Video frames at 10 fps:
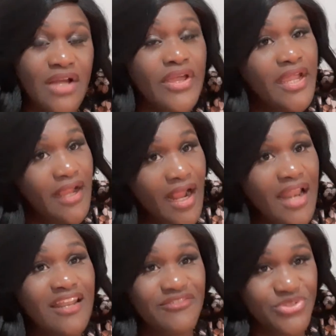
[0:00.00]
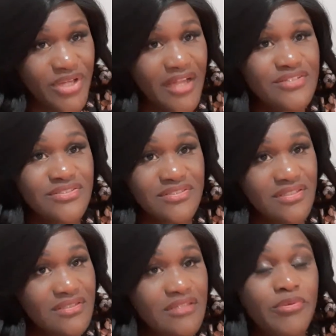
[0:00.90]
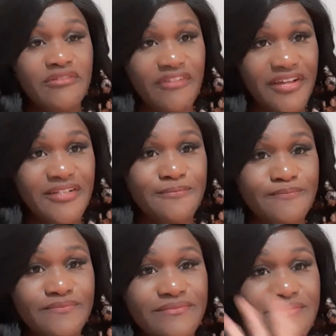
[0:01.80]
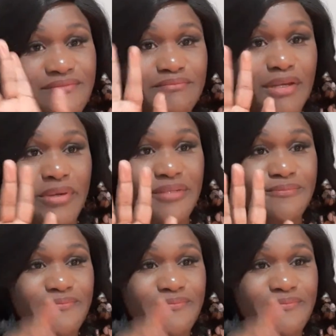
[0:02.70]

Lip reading: Okay? I love you guys. Keep on fighting. Bye-bye.